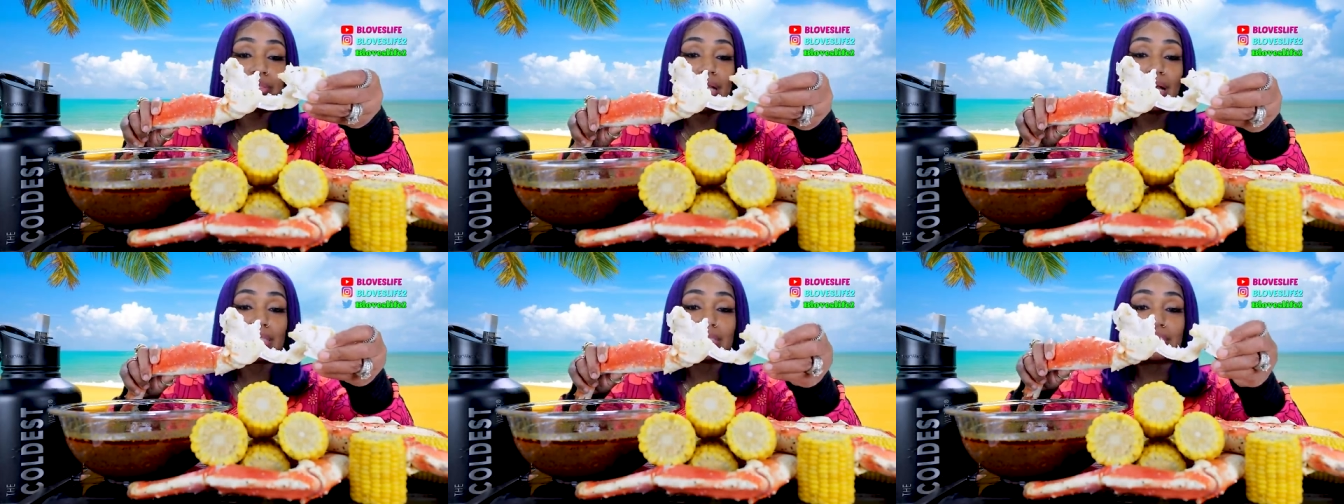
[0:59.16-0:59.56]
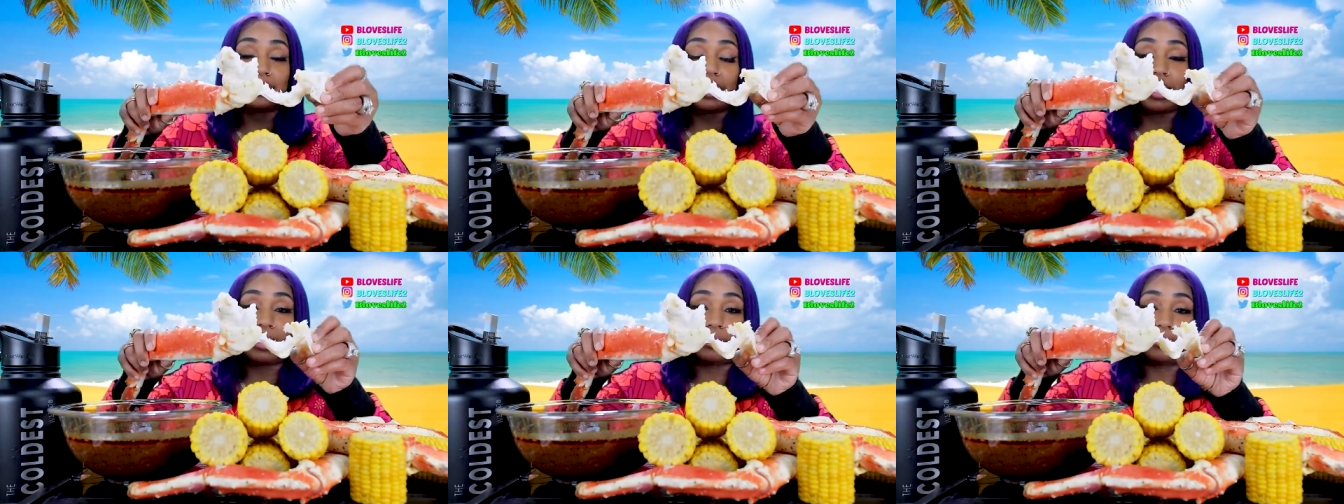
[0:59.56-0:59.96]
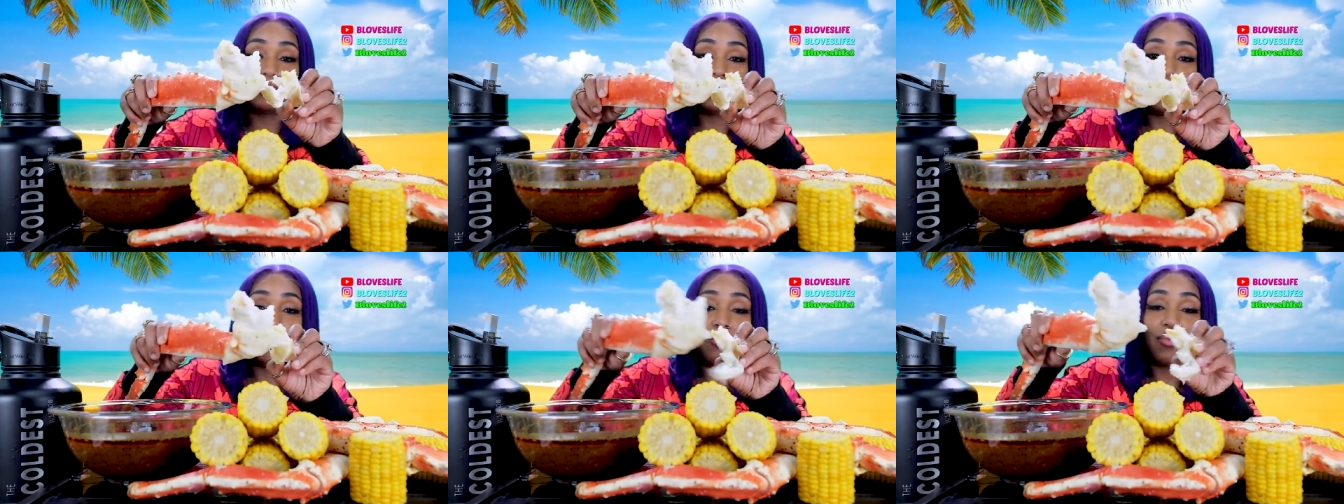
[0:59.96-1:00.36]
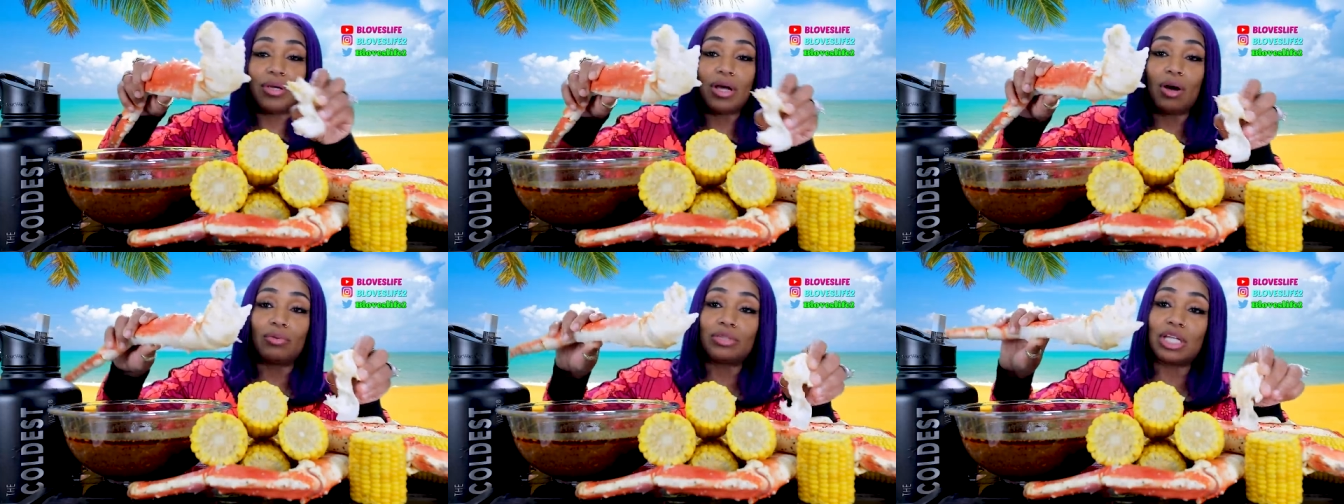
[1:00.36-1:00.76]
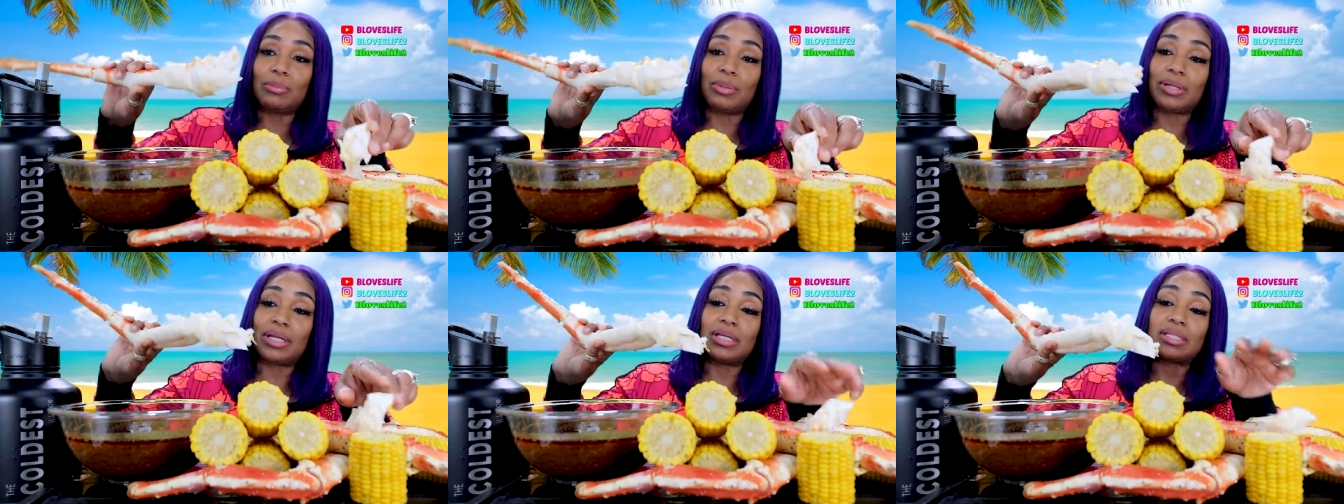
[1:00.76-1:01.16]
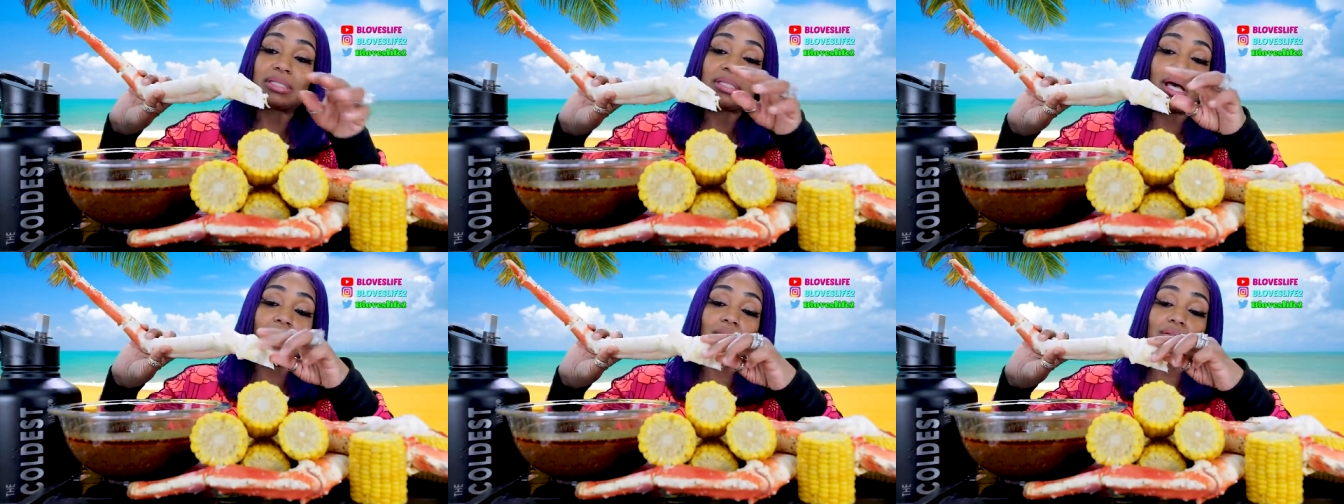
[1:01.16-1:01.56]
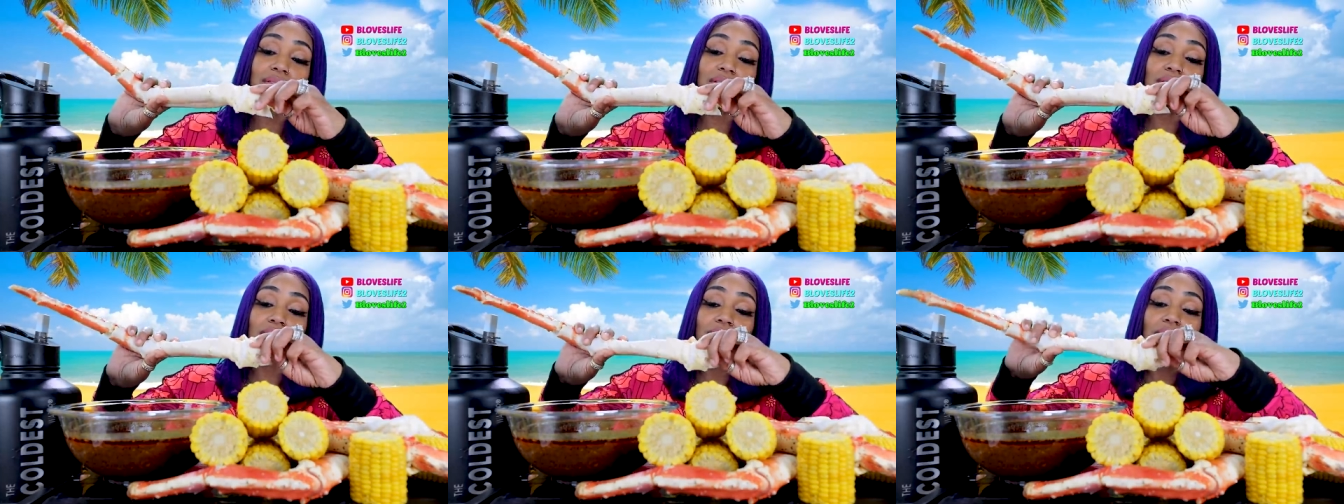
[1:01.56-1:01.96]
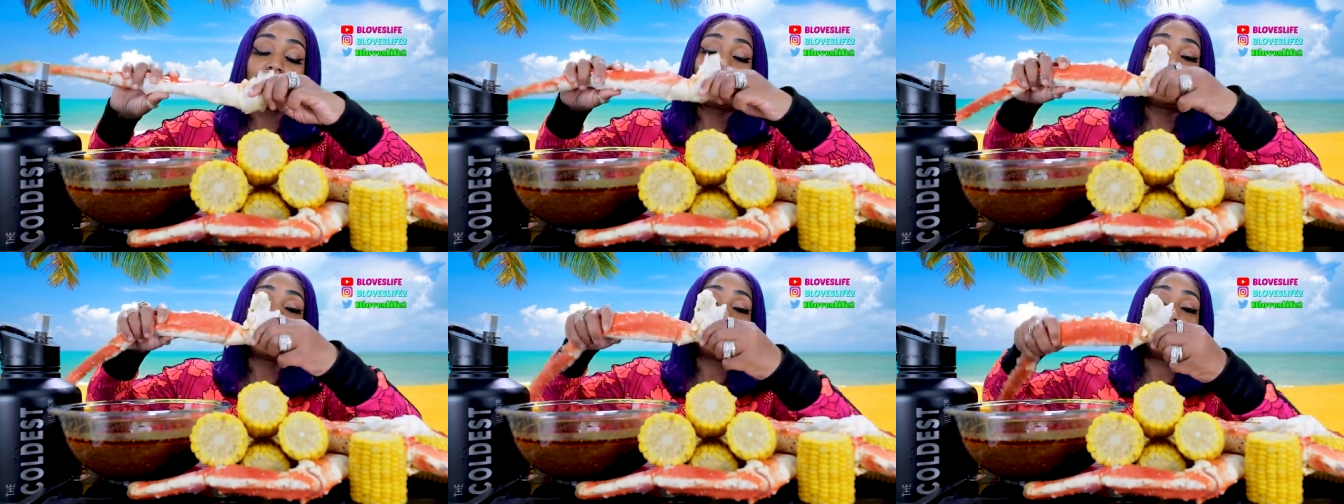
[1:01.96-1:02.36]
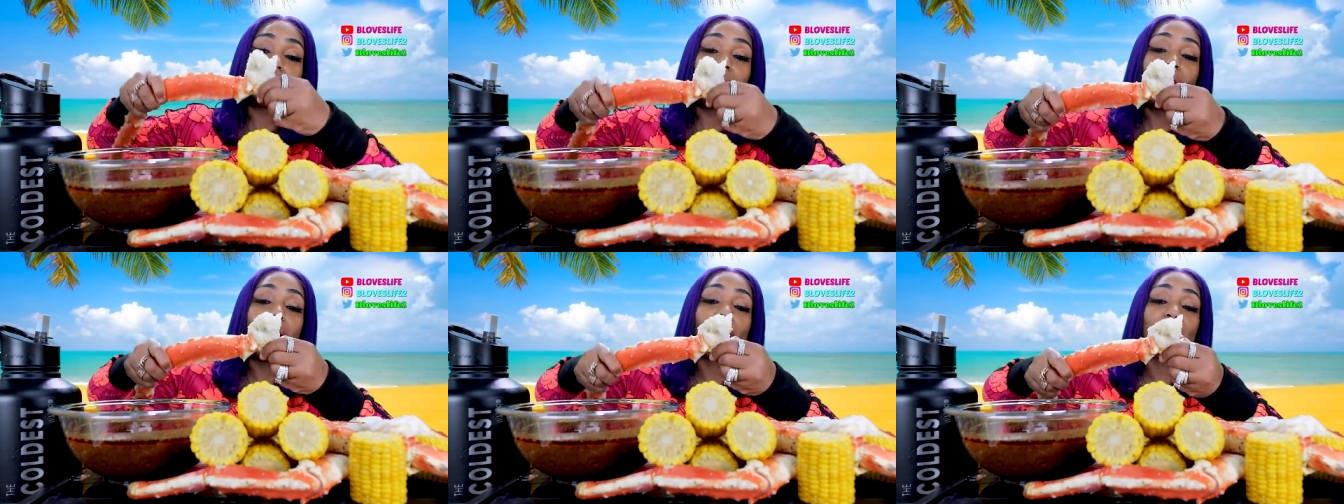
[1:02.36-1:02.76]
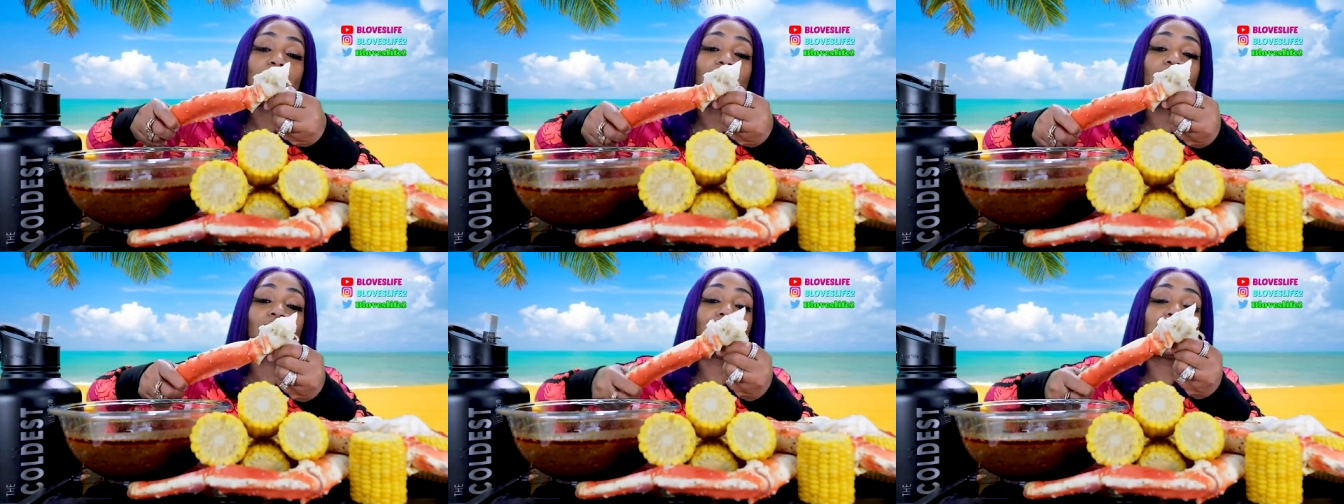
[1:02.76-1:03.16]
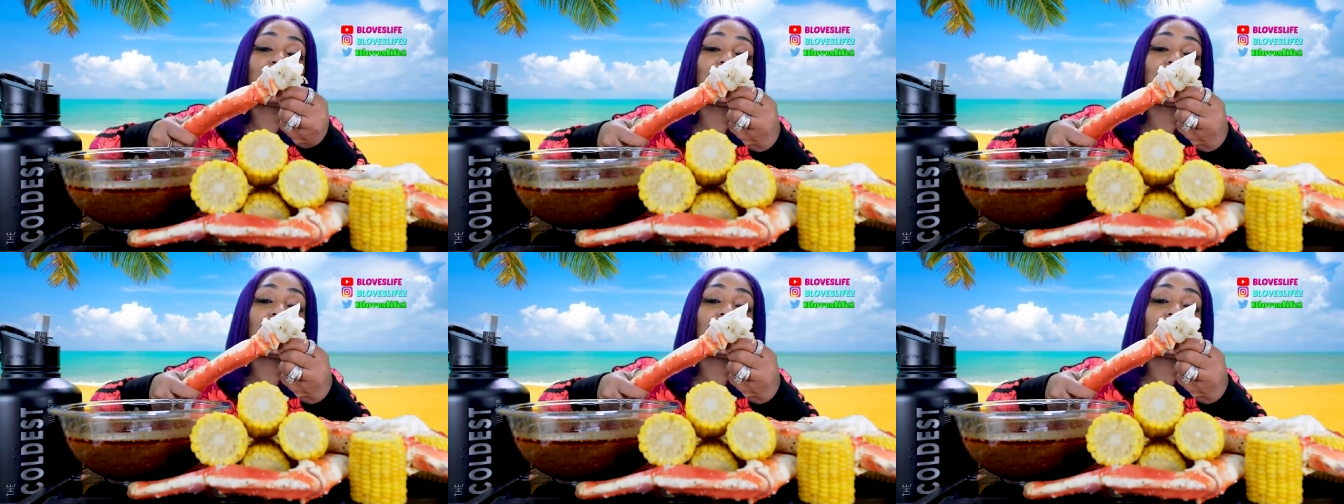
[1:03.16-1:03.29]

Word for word: Not today. we going to dip it in this sauce and we going to get